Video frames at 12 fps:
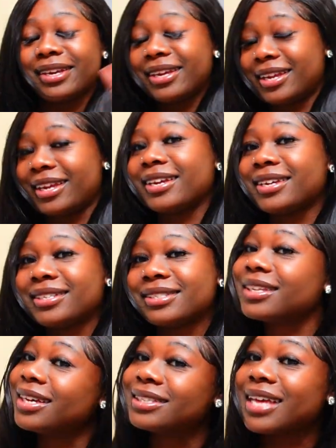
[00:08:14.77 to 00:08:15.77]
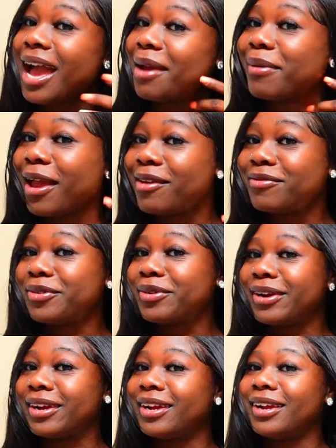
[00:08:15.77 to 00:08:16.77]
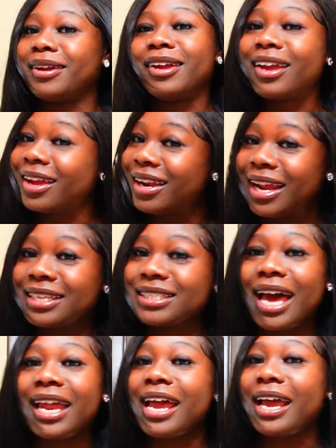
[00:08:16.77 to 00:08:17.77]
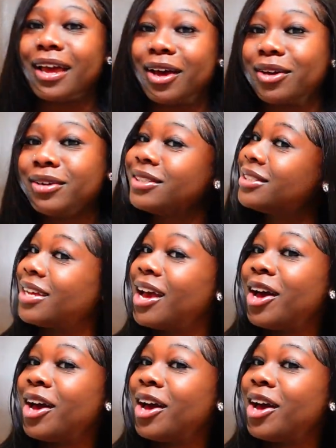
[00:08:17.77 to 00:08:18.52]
It is. Because I paid for it. And that's how that goes.